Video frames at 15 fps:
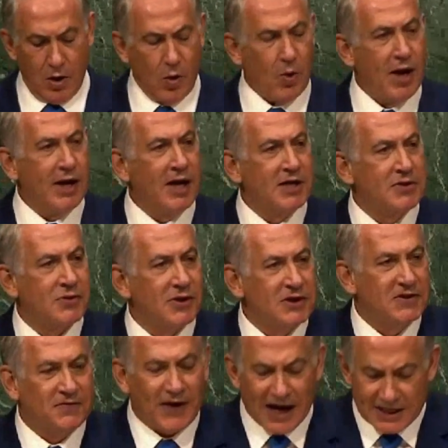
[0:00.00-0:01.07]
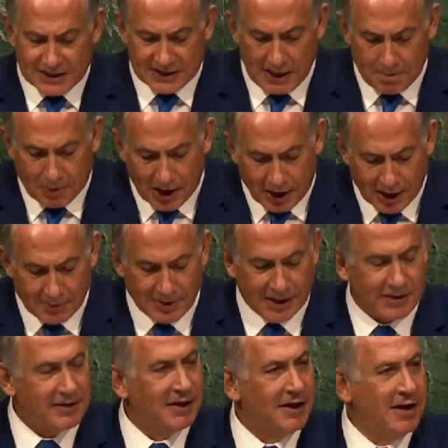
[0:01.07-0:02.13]
when Israel's feisty
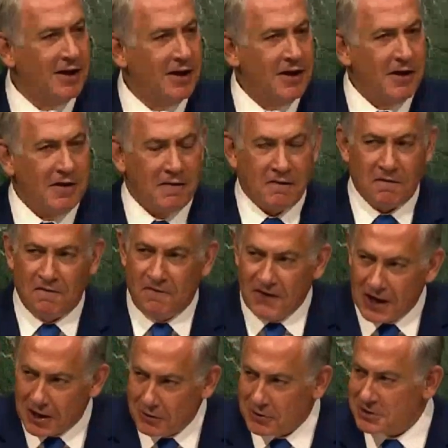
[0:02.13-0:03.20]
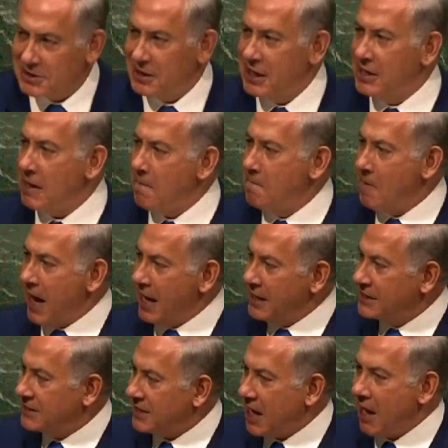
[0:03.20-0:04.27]
parliament vigorously
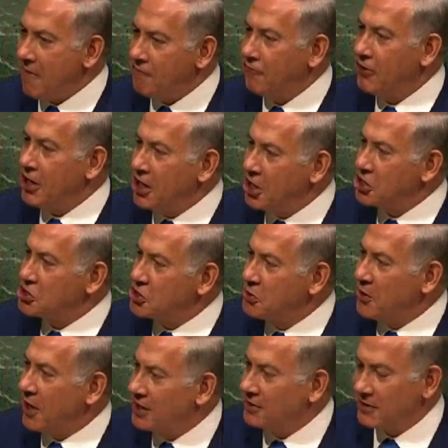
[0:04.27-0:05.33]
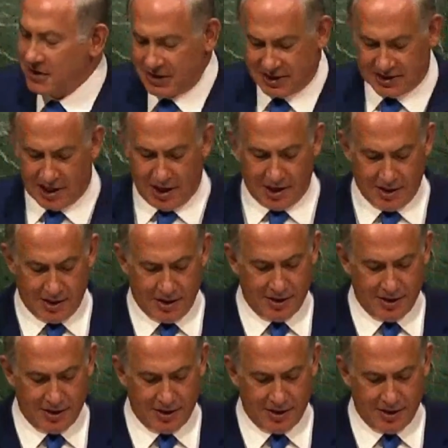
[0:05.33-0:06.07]
debates every issue under the sun,